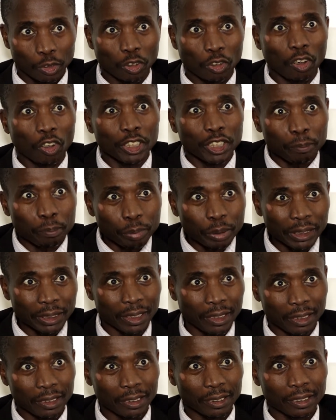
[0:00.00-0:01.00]
on the
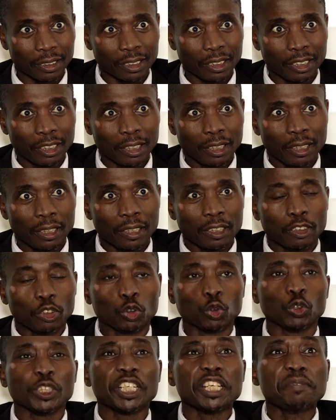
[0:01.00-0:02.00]
president
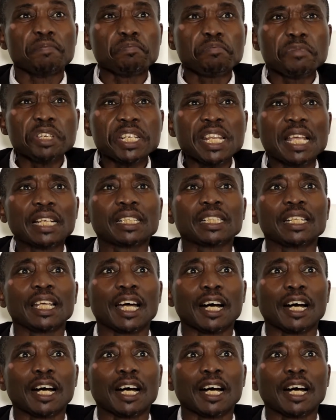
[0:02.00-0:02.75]
to immediately